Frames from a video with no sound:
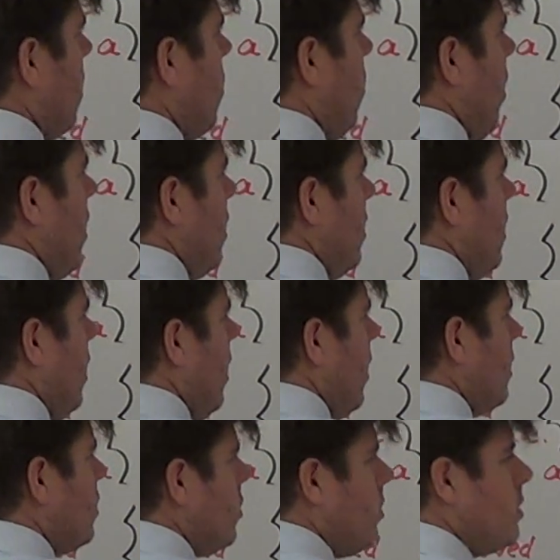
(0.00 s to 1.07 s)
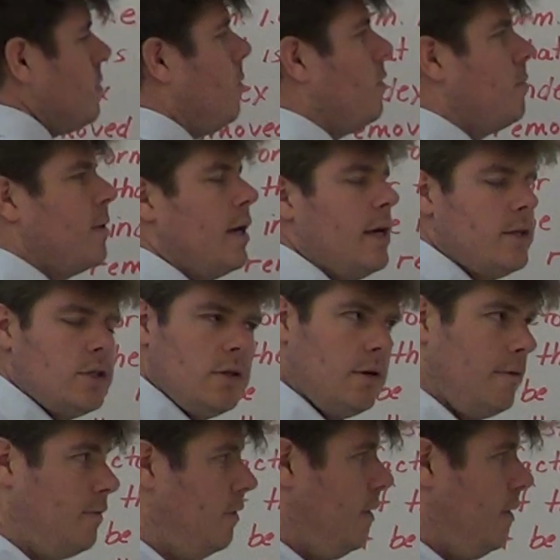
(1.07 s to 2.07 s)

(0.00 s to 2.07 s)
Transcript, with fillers: quantity and I show it as a multiplication of